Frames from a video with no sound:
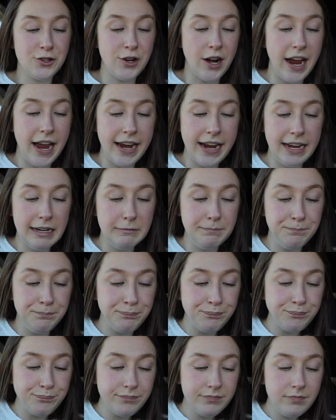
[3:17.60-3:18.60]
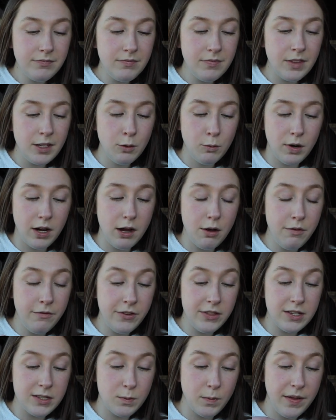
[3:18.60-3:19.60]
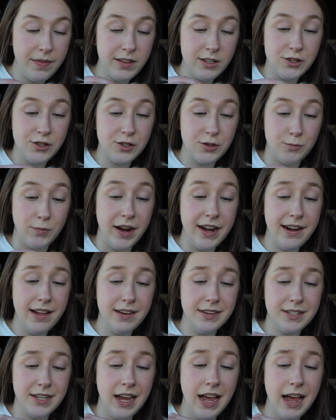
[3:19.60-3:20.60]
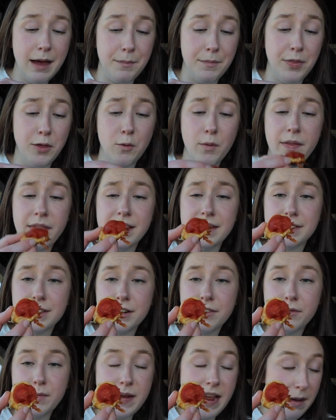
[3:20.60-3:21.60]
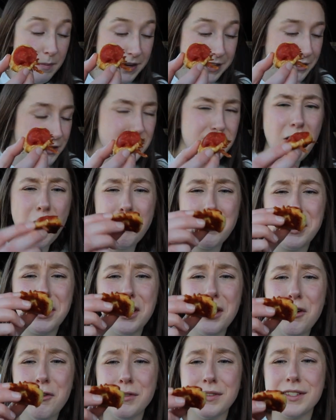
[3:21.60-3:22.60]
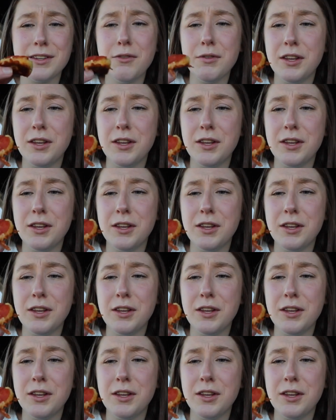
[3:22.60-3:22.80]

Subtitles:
try it. We're going for this one that's just right on top, the one they served me up. It's so cute, so